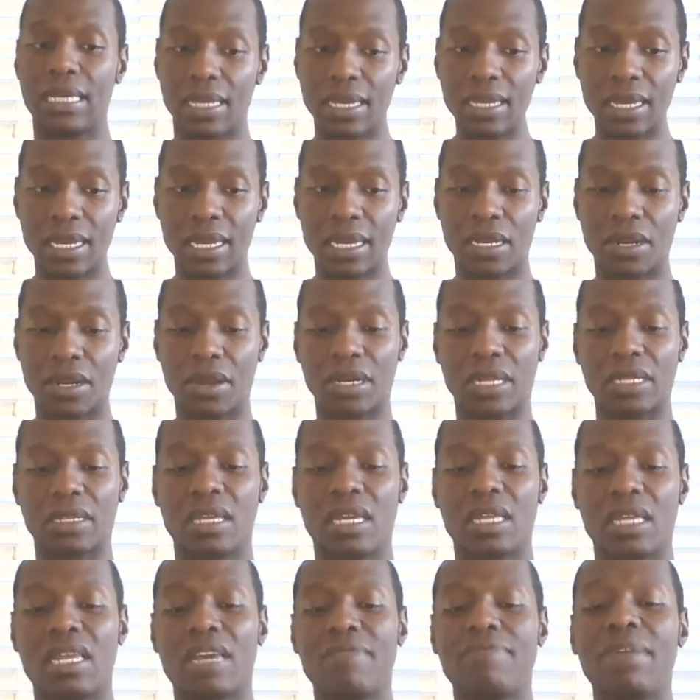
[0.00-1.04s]
good or
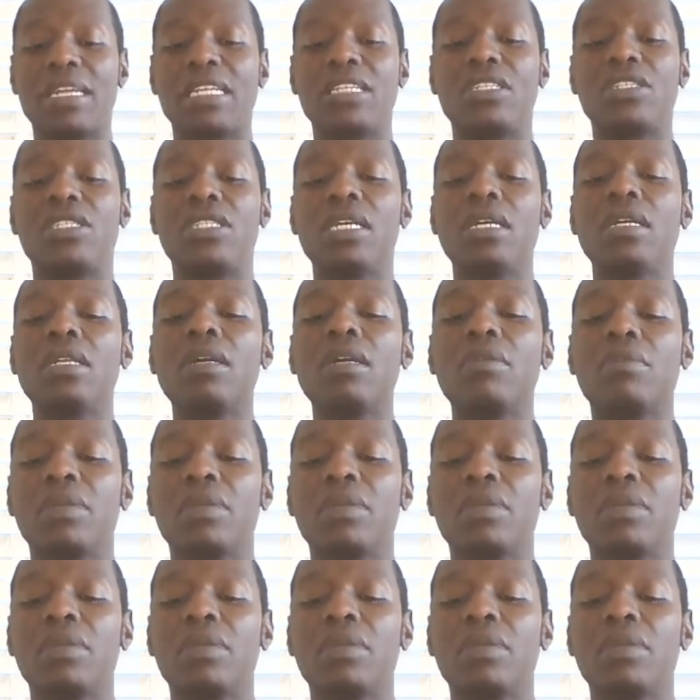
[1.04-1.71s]
anything. They've been dealing